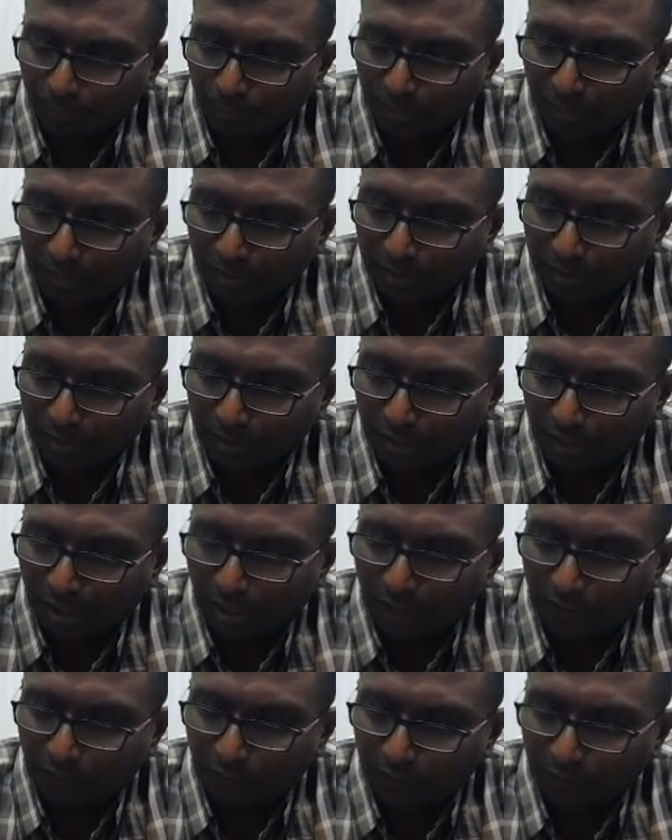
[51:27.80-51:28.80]
price
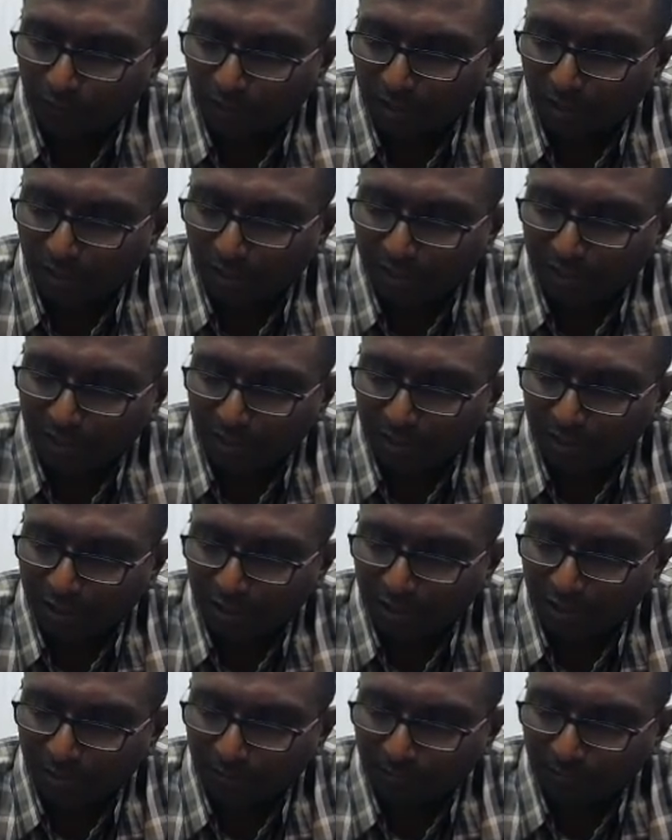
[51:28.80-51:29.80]
of the
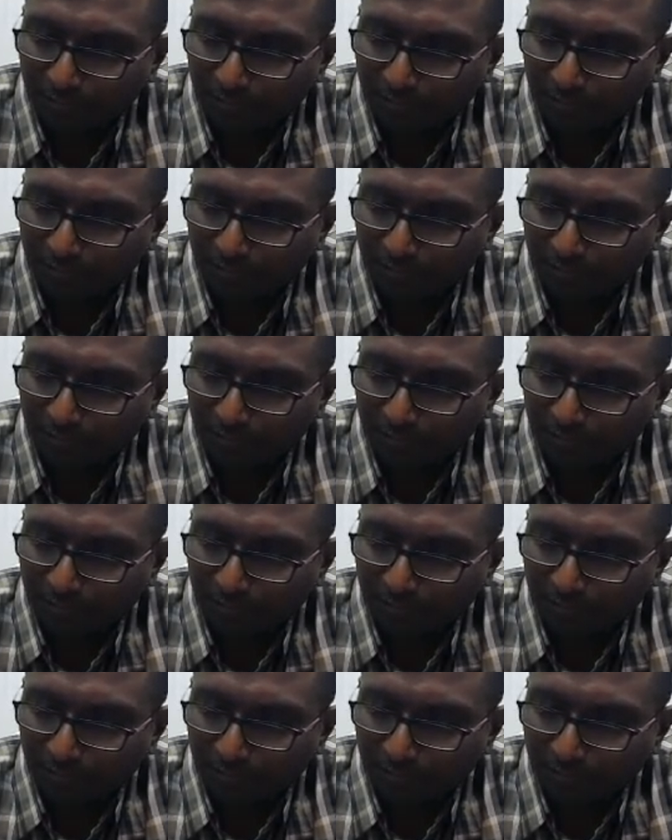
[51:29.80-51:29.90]
entity